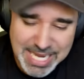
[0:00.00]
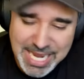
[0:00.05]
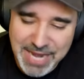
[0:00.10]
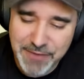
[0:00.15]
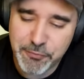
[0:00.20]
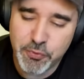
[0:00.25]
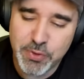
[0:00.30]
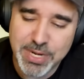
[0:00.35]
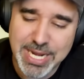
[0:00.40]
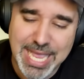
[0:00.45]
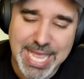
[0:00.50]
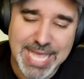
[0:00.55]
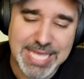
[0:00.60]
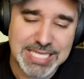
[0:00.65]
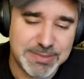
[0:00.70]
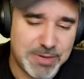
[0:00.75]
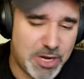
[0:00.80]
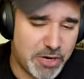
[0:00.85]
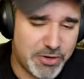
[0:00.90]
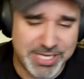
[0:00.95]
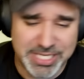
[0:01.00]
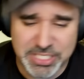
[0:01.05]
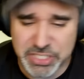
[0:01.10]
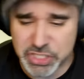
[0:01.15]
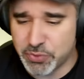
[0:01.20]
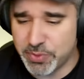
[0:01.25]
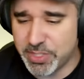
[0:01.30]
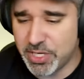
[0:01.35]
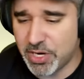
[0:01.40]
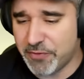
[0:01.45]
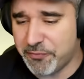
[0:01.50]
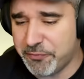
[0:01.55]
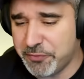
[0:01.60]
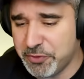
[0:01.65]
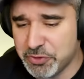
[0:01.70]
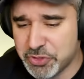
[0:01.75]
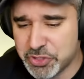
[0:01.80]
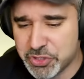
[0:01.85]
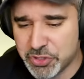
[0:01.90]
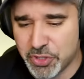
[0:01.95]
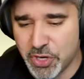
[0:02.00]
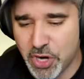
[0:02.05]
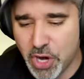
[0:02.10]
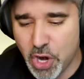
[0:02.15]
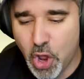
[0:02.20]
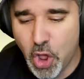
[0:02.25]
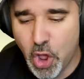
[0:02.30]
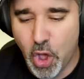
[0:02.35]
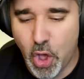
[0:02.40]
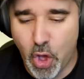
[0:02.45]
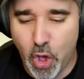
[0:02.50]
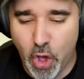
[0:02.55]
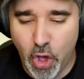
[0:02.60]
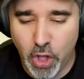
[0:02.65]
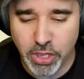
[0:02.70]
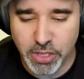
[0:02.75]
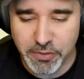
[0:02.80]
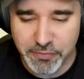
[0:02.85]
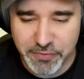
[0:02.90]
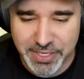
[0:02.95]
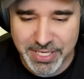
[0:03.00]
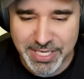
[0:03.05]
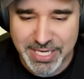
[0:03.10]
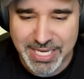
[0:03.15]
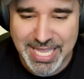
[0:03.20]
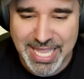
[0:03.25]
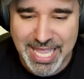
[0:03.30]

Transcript: every aspect, our history, our future, all of it.